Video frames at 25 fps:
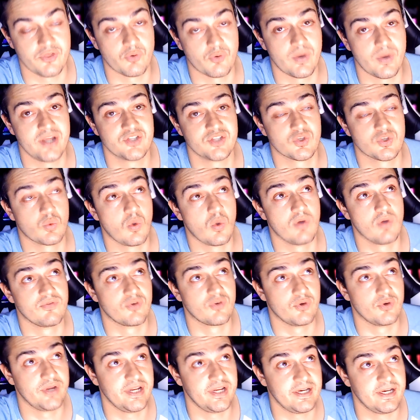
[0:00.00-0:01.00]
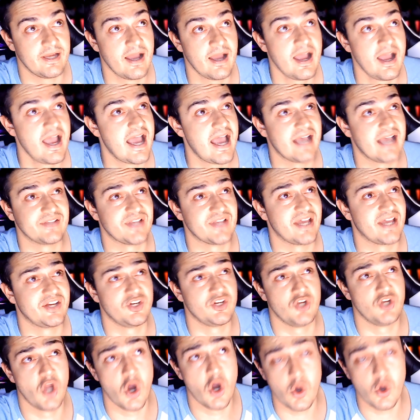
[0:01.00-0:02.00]
The Razer Wolverine has had
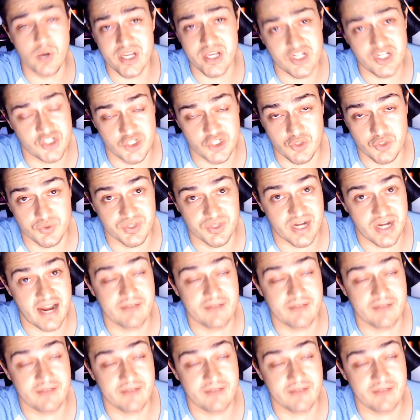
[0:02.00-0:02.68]
no issues that